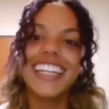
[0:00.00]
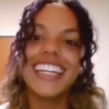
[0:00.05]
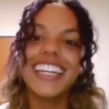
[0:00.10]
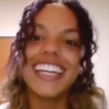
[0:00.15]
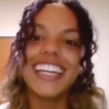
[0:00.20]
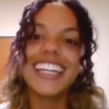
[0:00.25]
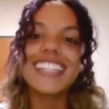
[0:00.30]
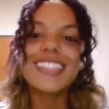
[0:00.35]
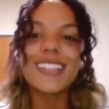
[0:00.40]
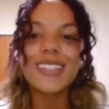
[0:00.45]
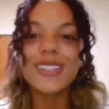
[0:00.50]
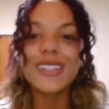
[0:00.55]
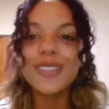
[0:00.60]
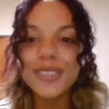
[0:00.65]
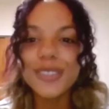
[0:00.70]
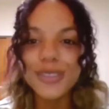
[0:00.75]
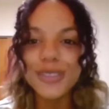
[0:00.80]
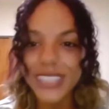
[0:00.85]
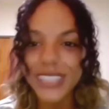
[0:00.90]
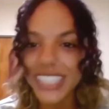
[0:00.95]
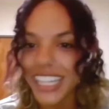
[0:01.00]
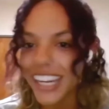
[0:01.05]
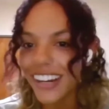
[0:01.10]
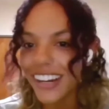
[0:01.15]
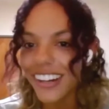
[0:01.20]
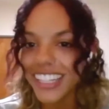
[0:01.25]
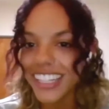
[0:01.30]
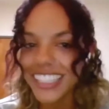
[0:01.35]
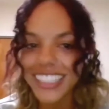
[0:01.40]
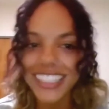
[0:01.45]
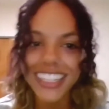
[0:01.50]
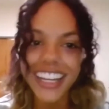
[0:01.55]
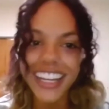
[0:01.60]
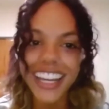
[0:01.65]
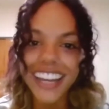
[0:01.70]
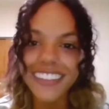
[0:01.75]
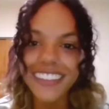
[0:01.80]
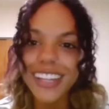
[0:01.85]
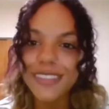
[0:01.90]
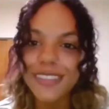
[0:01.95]
it's a little scary to not
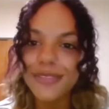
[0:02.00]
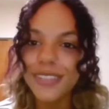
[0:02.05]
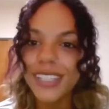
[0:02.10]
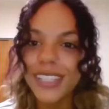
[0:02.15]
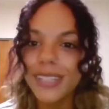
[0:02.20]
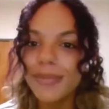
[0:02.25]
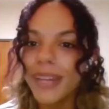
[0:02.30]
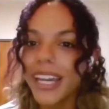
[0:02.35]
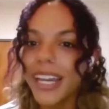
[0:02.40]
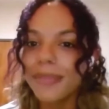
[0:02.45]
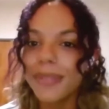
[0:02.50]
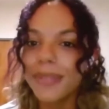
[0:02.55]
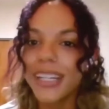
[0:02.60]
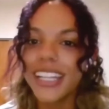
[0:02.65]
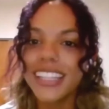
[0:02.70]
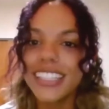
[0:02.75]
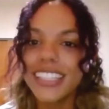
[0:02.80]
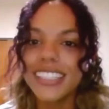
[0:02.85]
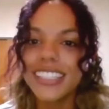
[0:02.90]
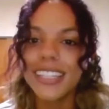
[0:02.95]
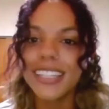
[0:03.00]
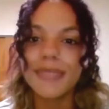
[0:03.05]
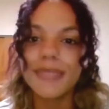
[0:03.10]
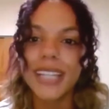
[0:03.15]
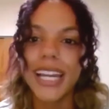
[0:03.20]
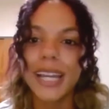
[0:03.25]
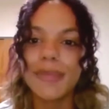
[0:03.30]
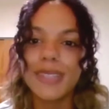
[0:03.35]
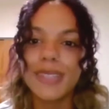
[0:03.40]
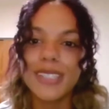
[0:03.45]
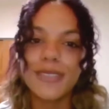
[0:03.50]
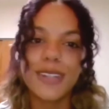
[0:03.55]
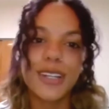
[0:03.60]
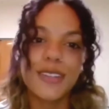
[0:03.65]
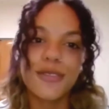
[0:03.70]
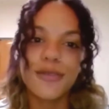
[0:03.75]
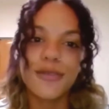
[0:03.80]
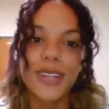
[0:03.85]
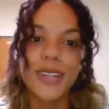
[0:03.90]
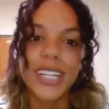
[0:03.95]
have that feedback, but at the same time, it's very
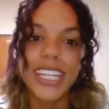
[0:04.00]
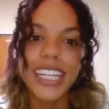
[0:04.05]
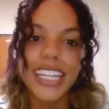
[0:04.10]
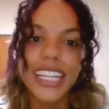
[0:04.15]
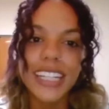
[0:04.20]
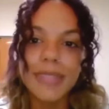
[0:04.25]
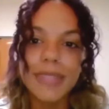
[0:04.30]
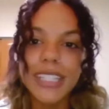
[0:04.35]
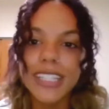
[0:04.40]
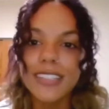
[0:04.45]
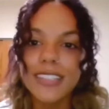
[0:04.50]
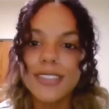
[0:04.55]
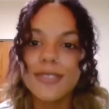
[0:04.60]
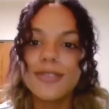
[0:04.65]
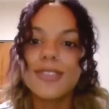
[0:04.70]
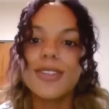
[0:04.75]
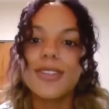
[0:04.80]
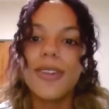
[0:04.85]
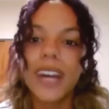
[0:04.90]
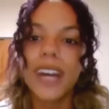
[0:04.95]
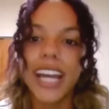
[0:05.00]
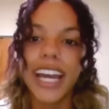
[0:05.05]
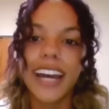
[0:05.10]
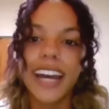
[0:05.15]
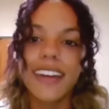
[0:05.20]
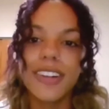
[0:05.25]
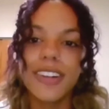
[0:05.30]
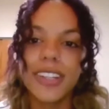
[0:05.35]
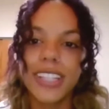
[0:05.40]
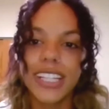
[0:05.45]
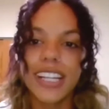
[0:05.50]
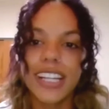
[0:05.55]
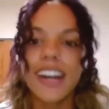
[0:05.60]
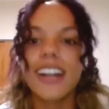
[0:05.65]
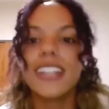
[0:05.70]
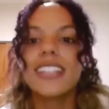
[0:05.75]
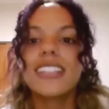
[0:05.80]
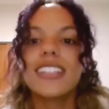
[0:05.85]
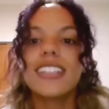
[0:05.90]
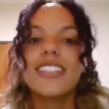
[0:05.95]
freeing because you don't have all the
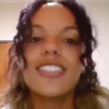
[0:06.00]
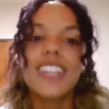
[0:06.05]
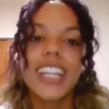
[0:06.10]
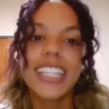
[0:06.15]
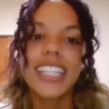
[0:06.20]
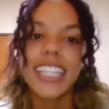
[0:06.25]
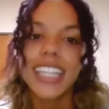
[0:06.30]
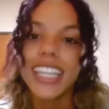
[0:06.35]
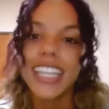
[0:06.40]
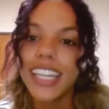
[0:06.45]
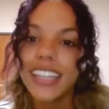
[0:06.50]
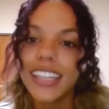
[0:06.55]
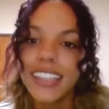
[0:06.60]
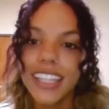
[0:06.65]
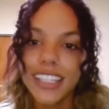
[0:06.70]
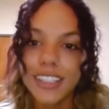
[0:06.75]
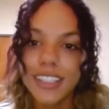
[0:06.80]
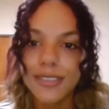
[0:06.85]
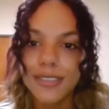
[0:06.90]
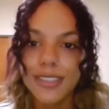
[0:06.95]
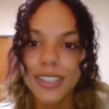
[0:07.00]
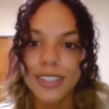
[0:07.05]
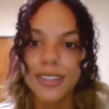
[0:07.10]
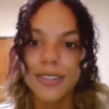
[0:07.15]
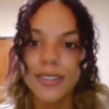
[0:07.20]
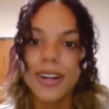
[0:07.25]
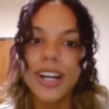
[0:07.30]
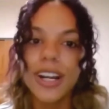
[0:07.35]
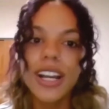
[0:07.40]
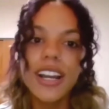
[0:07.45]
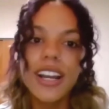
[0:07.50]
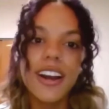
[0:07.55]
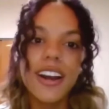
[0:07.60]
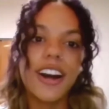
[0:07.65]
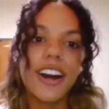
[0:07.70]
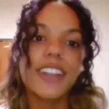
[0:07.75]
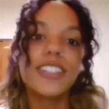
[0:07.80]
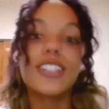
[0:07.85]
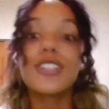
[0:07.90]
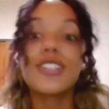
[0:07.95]
constant checking in like you do
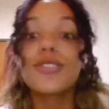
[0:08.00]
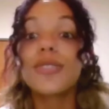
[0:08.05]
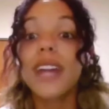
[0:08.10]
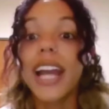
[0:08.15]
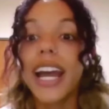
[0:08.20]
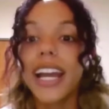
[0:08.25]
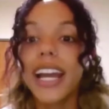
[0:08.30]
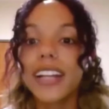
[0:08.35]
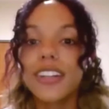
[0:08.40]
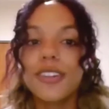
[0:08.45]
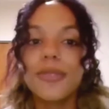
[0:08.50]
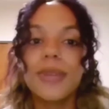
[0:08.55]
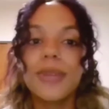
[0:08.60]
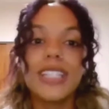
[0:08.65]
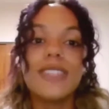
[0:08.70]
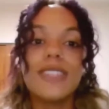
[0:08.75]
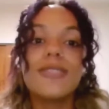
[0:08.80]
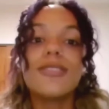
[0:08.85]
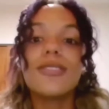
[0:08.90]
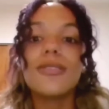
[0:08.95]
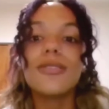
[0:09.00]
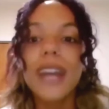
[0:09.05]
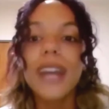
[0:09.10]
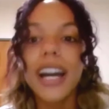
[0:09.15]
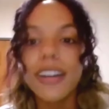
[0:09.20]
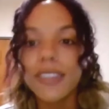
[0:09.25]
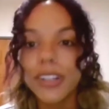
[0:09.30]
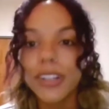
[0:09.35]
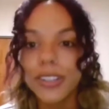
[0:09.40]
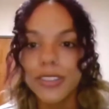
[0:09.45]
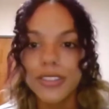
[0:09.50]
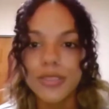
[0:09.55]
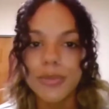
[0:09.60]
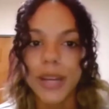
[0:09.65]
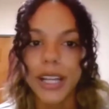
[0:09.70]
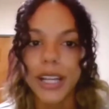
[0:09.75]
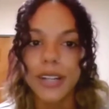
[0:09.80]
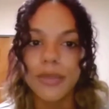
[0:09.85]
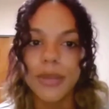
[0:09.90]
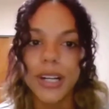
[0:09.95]
on the track, or when you do have all those
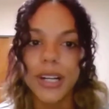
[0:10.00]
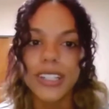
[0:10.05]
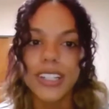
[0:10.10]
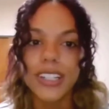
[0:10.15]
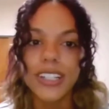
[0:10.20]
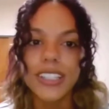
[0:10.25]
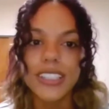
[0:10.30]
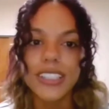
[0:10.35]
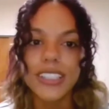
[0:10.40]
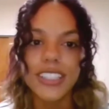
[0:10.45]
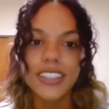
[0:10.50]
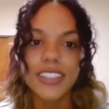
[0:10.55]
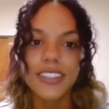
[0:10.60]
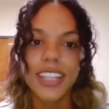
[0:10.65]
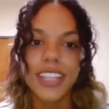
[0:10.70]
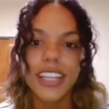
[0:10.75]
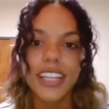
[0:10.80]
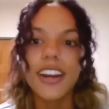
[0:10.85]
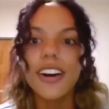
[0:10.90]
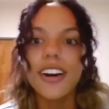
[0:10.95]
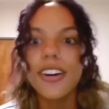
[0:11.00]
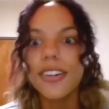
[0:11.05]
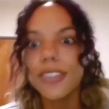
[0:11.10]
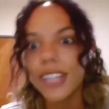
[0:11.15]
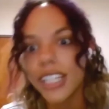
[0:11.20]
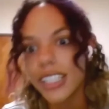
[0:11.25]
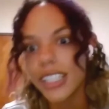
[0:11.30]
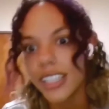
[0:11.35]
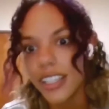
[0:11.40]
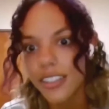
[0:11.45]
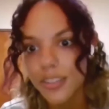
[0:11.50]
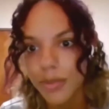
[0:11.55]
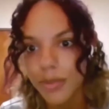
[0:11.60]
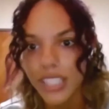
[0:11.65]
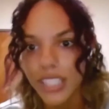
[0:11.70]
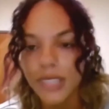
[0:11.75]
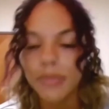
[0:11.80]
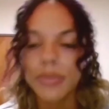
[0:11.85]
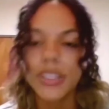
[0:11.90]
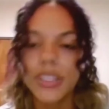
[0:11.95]
mile markers and you're like, oh, like there's my
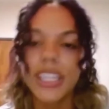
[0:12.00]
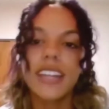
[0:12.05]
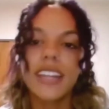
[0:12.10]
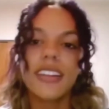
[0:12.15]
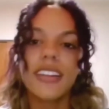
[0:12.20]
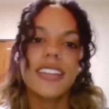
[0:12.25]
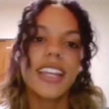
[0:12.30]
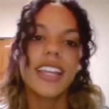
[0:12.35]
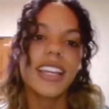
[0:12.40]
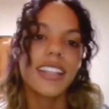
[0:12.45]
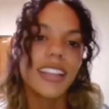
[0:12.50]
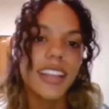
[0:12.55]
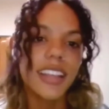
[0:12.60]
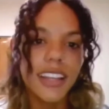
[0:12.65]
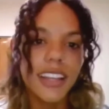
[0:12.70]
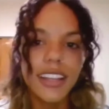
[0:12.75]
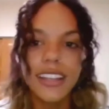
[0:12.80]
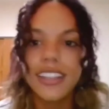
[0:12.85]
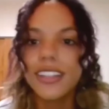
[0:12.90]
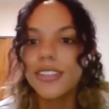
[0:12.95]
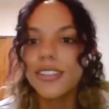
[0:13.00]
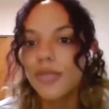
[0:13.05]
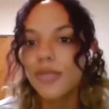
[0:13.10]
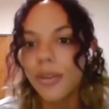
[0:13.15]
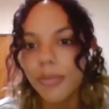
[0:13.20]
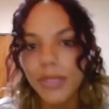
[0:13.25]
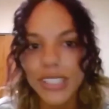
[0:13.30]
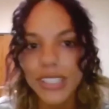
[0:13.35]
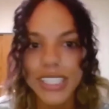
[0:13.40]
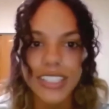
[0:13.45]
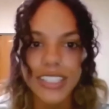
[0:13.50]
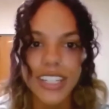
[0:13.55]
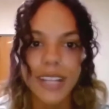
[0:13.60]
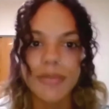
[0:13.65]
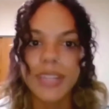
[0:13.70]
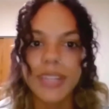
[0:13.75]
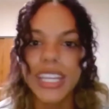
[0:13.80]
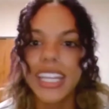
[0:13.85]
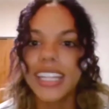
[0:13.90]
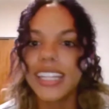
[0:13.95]
split, or like, here's what position
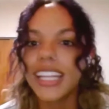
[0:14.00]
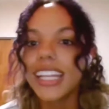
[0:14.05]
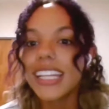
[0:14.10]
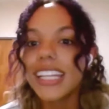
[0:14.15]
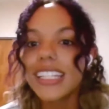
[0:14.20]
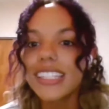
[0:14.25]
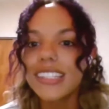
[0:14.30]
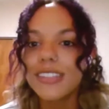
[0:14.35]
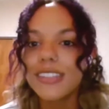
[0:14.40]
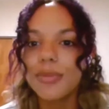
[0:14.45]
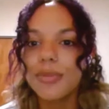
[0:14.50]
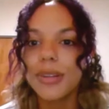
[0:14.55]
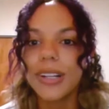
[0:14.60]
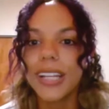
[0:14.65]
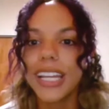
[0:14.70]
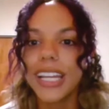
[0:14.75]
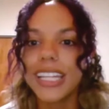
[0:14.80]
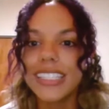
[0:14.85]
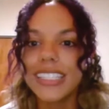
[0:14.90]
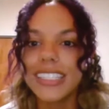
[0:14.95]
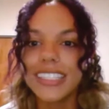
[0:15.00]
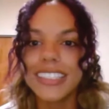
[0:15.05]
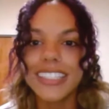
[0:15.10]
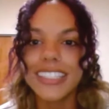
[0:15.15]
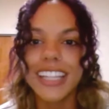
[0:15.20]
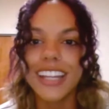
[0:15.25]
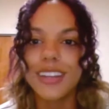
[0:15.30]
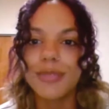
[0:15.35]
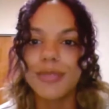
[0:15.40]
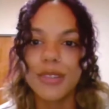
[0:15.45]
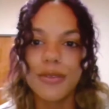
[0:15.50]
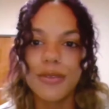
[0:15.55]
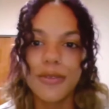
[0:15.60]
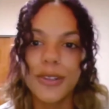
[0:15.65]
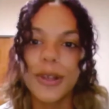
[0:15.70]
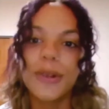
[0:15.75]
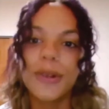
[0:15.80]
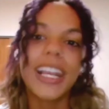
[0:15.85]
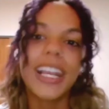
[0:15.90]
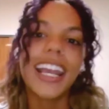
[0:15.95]
I'm in. Like it's super nice to just kind of be
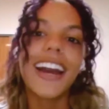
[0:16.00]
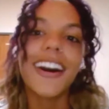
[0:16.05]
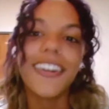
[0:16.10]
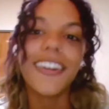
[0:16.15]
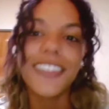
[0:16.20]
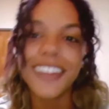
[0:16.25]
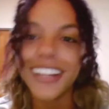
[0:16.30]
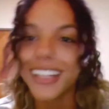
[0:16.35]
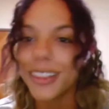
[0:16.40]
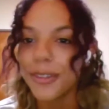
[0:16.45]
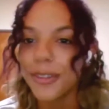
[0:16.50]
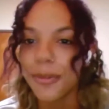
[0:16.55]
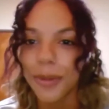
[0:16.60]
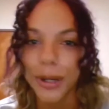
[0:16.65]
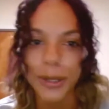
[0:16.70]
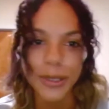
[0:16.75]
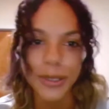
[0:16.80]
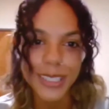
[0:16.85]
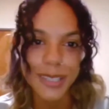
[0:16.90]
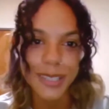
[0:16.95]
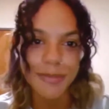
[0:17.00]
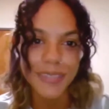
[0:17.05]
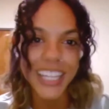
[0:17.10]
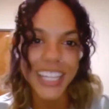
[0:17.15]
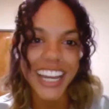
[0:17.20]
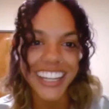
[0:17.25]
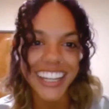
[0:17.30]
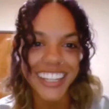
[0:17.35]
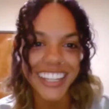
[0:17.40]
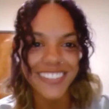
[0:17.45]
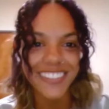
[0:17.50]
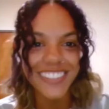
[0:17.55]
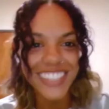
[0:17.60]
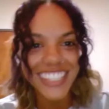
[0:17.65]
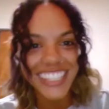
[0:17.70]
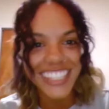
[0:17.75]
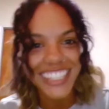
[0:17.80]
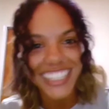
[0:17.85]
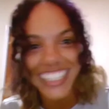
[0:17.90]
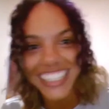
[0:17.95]
floating out in the world sometimes.